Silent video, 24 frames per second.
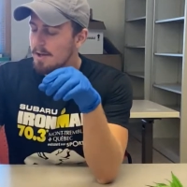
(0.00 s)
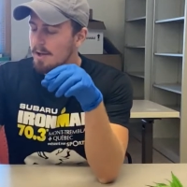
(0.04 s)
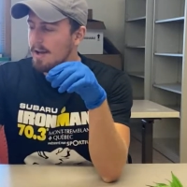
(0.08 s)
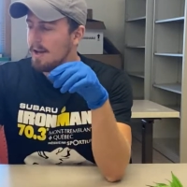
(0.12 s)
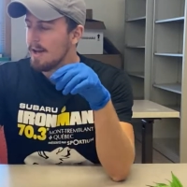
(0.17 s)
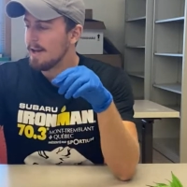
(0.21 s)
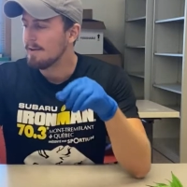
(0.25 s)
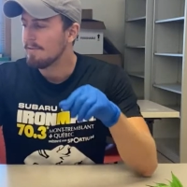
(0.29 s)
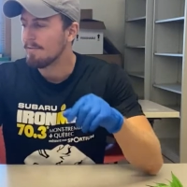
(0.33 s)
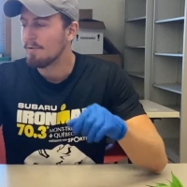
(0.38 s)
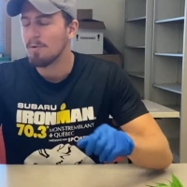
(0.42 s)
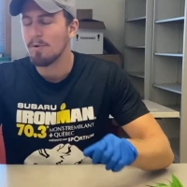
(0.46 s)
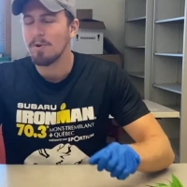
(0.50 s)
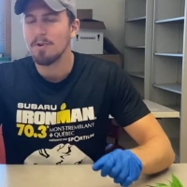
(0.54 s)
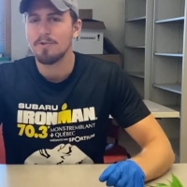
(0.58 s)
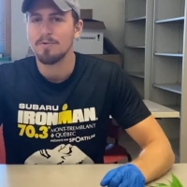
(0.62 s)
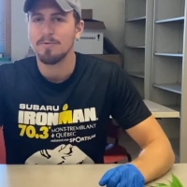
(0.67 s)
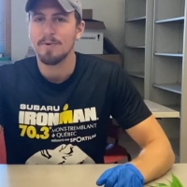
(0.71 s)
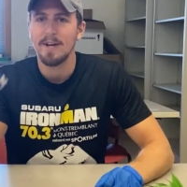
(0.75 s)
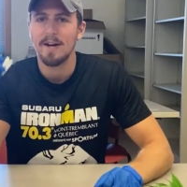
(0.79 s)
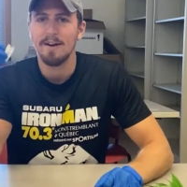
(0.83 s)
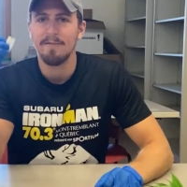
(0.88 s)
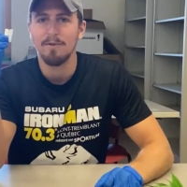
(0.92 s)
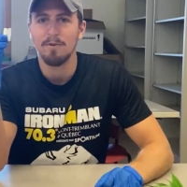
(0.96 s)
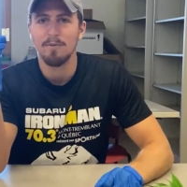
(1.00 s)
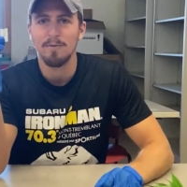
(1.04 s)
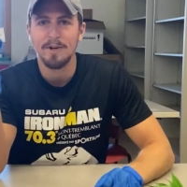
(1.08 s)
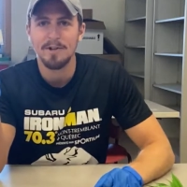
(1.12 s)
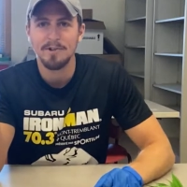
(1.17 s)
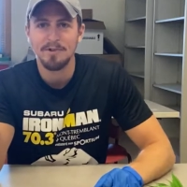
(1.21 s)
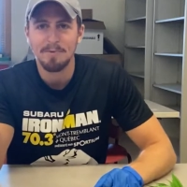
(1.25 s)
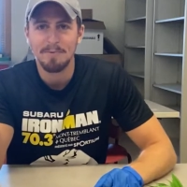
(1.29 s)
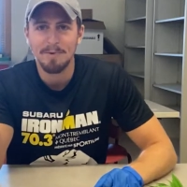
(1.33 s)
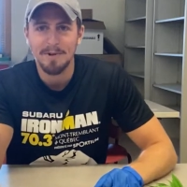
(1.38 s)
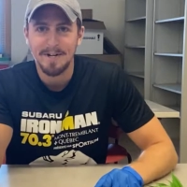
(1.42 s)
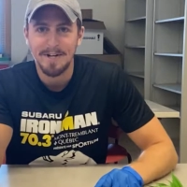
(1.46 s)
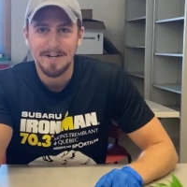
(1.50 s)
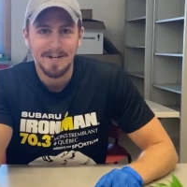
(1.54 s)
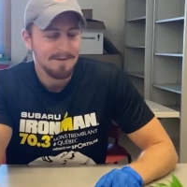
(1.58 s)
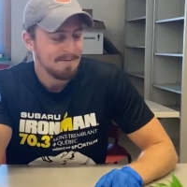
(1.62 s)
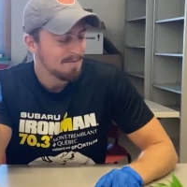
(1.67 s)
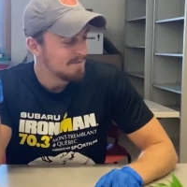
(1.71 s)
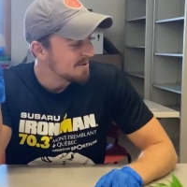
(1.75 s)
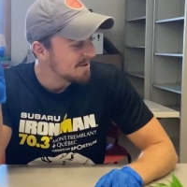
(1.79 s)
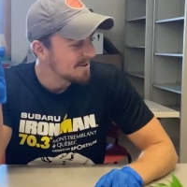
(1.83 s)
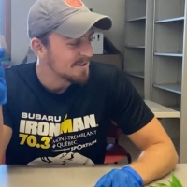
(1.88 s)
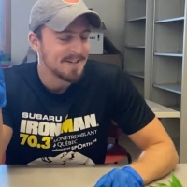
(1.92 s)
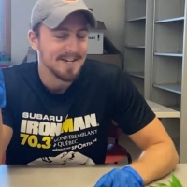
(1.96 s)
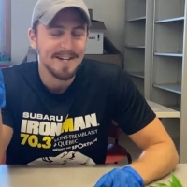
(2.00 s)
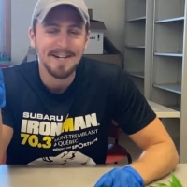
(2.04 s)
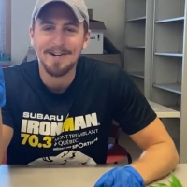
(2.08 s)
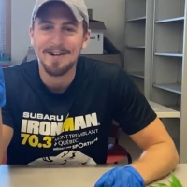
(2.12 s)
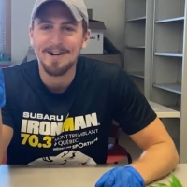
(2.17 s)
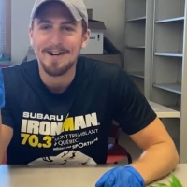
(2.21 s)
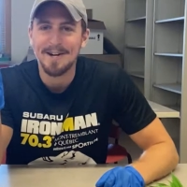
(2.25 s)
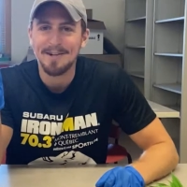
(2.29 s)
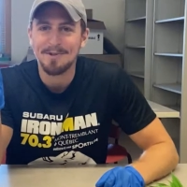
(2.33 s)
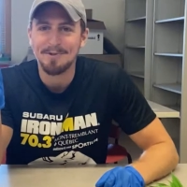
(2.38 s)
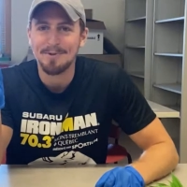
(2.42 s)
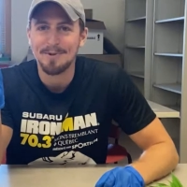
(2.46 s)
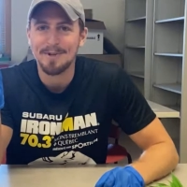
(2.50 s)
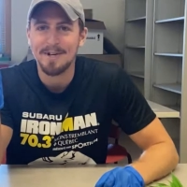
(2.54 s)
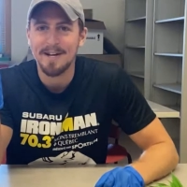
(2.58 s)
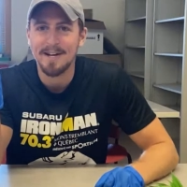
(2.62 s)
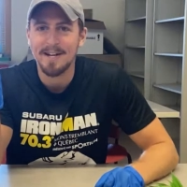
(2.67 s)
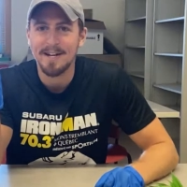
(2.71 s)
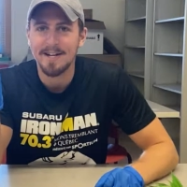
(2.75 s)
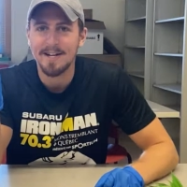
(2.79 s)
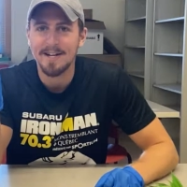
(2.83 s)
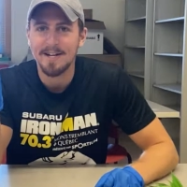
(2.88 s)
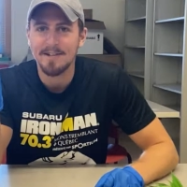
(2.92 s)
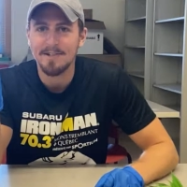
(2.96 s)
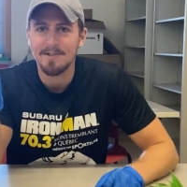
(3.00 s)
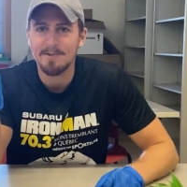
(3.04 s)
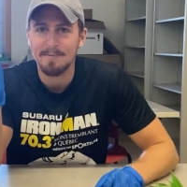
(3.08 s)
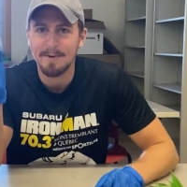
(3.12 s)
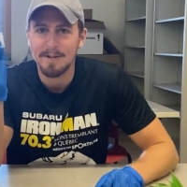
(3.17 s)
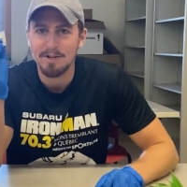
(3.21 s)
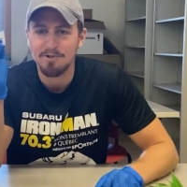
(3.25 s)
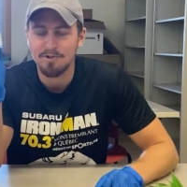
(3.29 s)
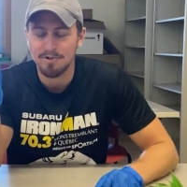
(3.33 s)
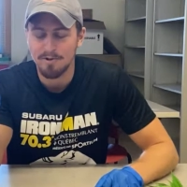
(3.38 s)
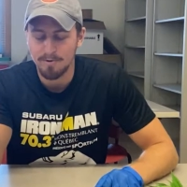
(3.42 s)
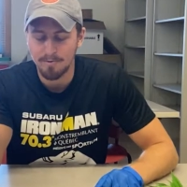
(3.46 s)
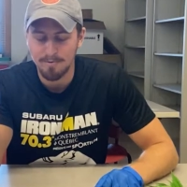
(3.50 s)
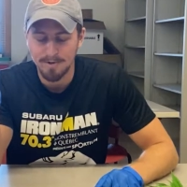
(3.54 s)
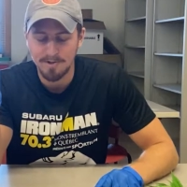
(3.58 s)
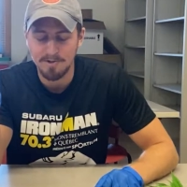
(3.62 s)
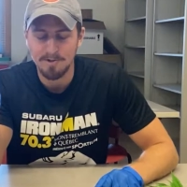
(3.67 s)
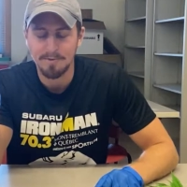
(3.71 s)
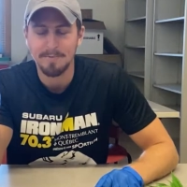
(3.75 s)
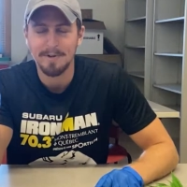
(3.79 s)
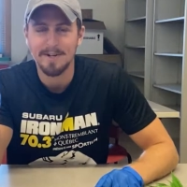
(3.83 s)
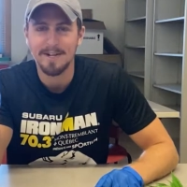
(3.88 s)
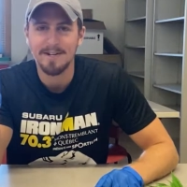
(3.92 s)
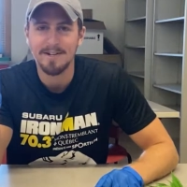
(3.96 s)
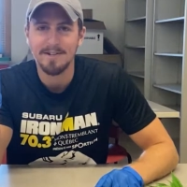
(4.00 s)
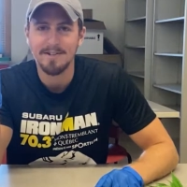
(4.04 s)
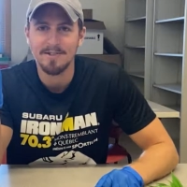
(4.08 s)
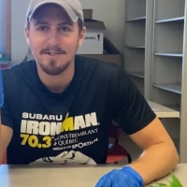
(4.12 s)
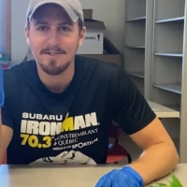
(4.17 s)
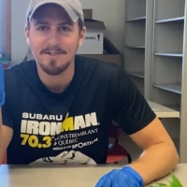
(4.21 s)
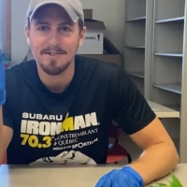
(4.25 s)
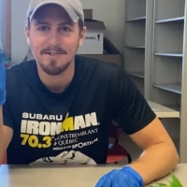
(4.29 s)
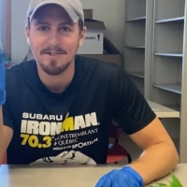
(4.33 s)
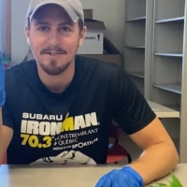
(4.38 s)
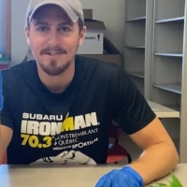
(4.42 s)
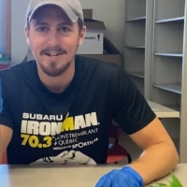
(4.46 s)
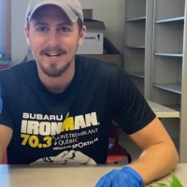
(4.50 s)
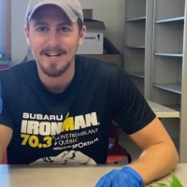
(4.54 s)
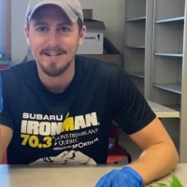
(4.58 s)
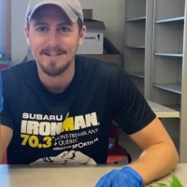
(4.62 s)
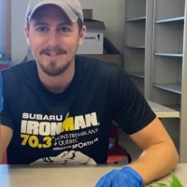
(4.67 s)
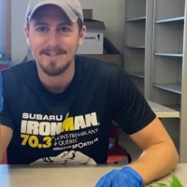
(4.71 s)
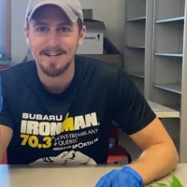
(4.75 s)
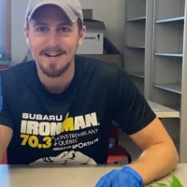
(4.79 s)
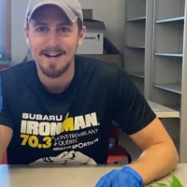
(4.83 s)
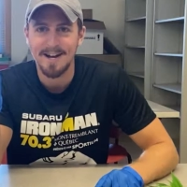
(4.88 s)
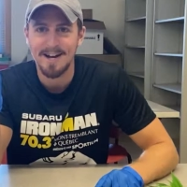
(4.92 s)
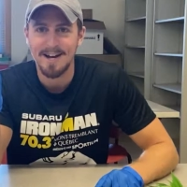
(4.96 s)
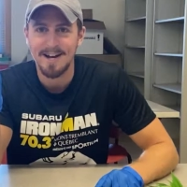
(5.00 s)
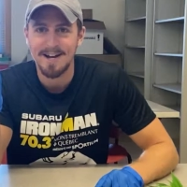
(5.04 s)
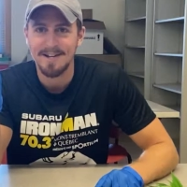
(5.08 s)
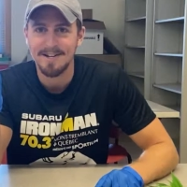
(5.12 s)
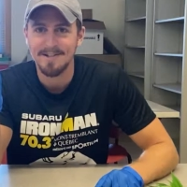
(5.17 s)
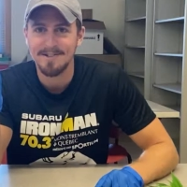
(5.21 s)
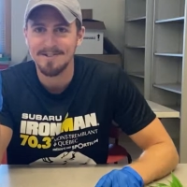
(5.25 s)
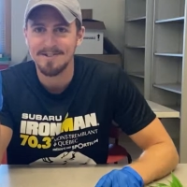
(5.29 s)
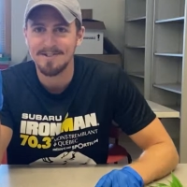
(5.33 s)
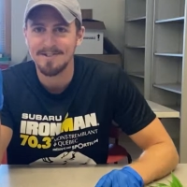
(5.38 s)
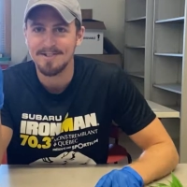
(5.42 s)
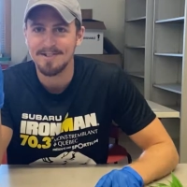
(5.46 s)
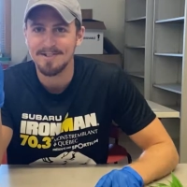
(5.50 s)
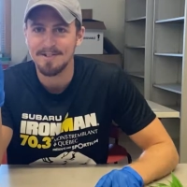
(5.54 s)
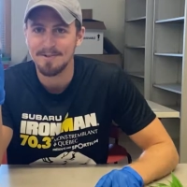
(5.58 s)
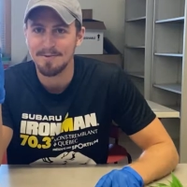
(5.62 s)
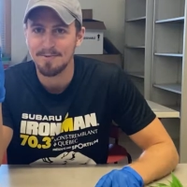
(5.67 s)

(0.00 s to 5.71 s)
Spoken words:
And of course we have a razor blade to take our actual cuttings, make sure the razor blade is sanitized.